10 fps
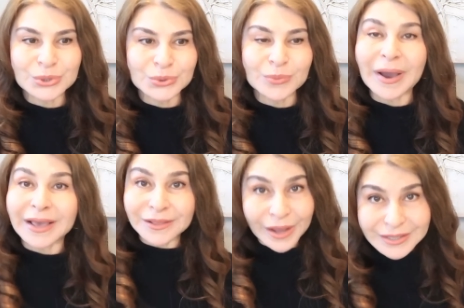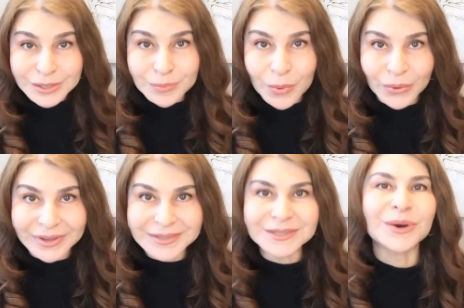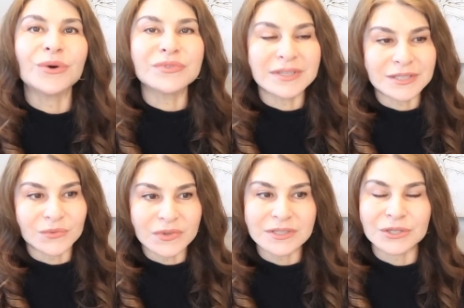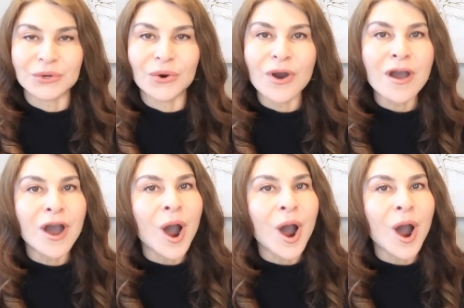to my last point of this video,